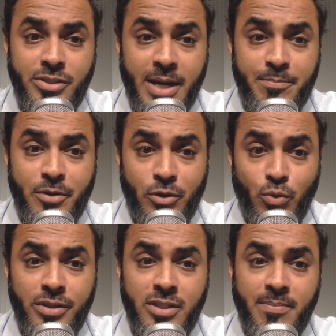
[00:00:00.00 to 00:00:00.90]
chapter
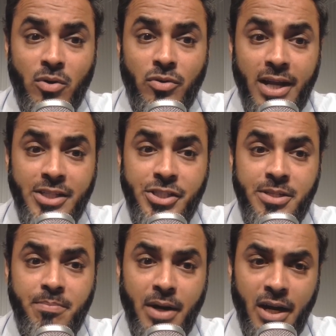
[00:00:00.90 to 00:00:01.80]
2 is about
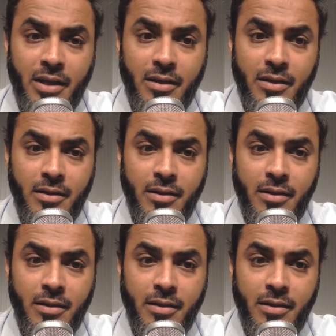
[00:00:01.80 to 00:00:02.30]
relationship building.